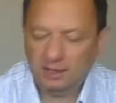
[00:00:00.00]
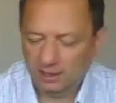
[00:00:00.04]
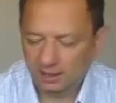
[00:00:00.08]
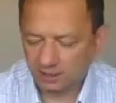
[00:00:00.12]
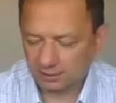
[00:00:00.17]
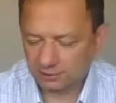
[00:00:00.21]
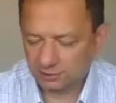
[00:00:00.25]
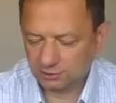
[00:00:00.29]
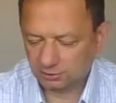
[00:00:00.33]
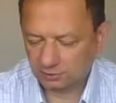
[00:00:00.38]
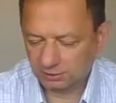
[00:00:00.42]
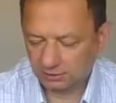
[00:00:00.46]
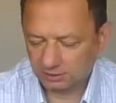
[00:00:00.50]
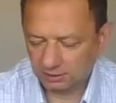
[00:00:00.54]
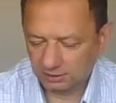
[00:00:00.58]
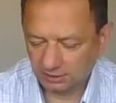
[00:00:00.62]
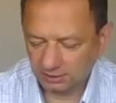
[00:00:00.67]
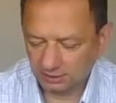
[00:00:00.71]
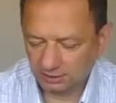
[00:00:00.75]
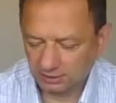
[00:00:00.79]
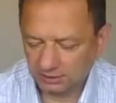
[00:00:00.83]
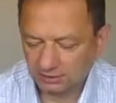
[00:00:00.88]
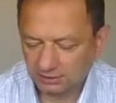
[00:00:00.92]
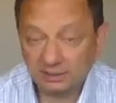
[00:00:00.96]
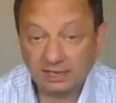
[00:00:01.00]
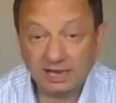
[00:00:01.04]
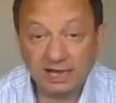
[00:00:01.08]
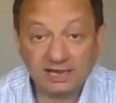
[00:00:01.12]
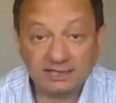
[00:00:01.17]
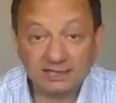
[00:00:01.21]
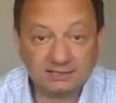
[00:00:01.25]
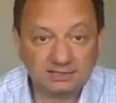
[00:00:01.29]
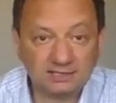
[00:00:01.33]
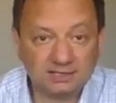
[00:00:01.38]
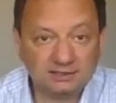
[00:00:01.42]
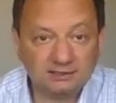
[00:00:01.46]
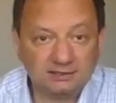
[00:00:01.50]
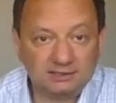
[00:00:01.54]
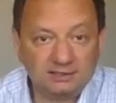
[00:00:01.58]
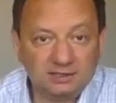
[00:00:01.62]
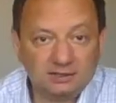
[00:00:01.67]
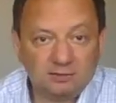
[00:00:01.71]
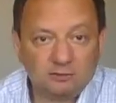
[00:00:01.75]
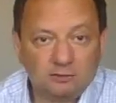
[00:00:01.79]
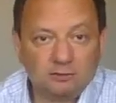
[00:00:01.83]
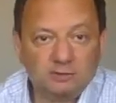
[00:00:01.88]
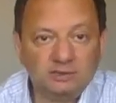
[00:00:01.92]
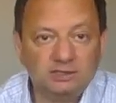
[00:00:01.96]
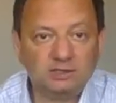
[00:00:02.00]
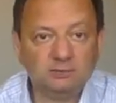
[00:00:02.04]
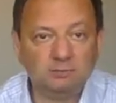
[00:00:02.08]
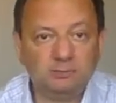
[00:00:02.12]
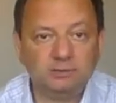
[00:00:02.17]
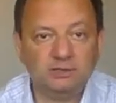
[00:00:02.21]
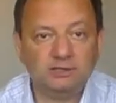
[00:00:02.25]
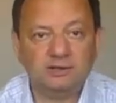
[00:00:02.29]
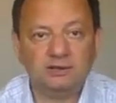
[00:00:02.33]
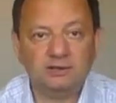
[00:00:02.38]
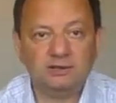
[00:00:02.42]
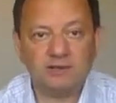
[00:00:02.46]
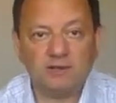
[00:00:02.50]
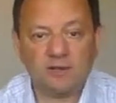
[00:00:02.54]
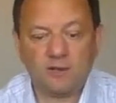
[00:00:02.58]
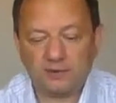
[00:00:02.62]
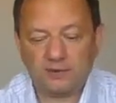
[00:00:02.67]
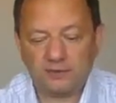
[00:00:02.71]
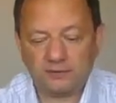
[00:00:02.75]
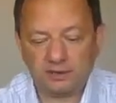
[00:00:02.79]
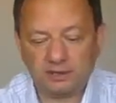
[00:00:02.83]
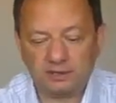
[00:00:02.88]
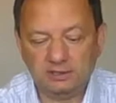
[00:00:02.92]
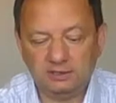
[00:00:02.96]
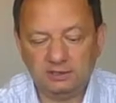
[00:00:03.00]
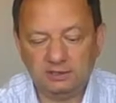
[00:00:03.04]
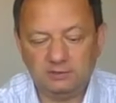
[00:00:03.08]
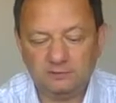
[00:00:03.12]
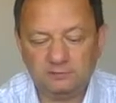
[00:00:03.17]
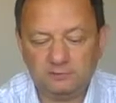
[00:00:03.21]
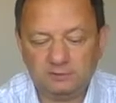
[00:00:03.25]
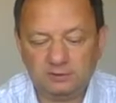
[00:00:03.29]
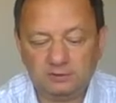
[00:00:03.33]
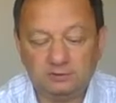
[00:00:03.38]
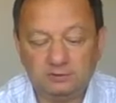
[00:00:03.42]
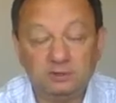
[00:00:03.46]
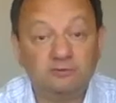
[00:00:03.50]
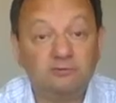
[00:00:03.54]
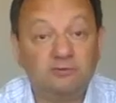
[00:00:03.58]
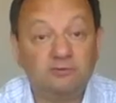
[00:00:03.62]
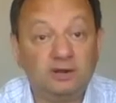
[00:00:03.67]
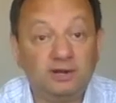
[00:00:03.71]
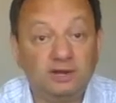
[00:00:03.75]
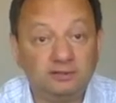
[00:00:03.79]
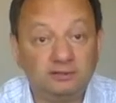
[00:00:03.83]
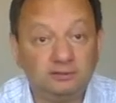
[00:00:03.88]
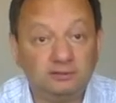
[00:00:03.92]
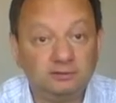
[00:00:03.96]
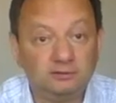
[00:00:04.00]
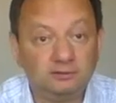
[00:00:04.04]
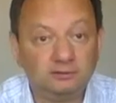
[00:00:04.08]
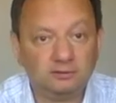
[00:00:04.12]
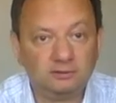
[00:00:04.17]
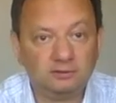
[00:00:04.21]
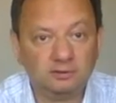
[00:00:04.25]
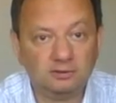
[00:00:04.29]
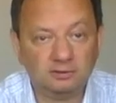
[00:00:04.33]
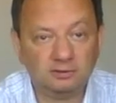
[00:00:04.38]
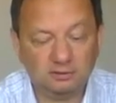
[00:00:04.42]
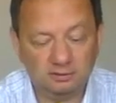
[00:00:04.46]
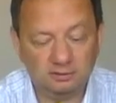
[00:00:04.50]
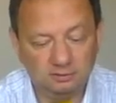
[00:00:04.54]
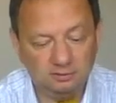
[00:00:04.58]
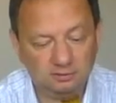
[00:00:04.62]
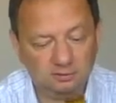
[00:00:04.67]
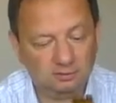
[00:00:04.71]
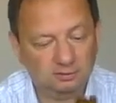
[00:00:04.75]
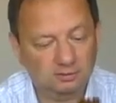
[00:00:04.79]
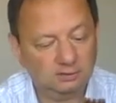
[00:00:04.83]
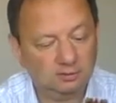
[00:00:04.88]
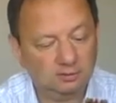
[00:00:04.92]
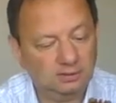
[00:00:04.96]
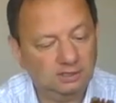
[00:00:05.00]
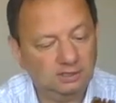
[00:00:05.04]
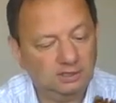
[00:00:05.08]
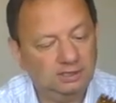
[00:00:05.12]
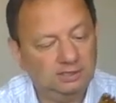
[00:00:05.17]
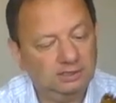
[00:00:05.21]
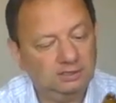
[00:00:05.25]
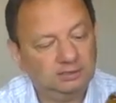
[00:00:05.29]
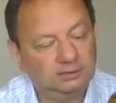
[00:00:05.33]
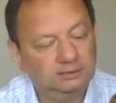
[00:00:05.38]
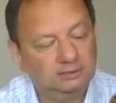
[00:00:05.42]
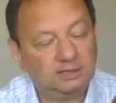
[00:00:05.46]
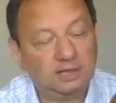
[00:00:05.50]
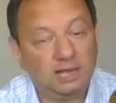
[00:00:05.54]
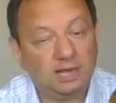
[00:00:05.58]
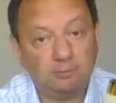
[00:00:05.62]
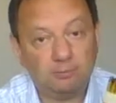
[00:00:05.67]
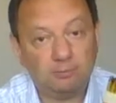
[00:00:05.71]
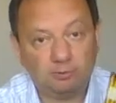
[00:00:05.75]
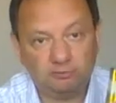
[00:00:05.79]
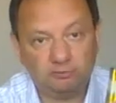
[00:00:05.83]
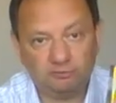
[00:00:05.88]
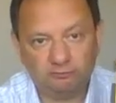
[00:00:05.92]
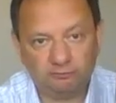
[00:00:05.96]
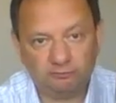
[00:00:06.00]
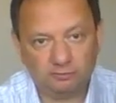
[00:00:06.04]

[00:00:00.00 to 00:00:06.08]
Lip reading: Actually, in the headset there will be 3 different type of